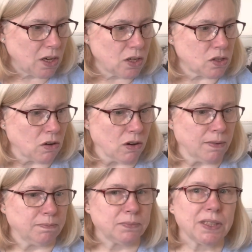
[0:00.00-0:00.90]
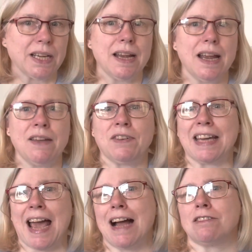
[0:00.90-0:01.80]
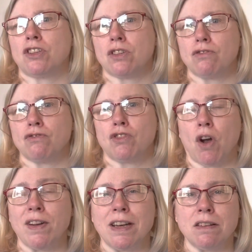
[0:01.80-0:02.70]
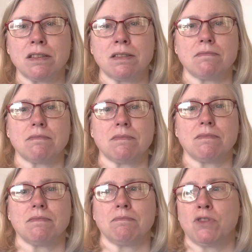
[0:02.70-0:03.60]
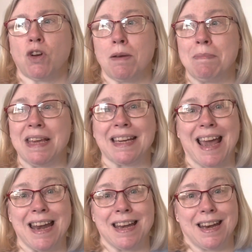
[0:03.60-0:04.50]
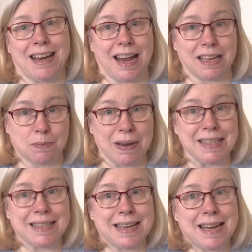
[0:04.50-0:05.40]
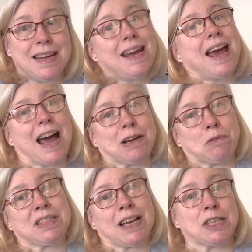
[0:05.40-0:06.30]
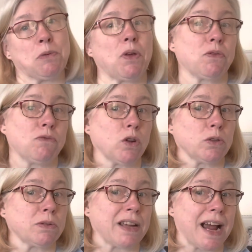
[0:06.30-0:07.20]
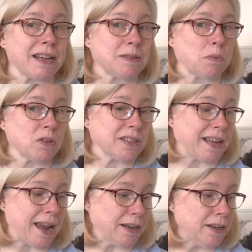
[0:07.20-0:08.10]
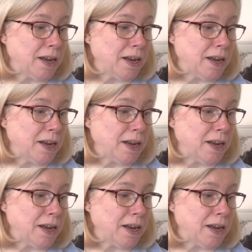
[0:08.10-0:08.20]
So if you can't join us, join me again next Wednesday, and I will tell you what the roll of the dice was then.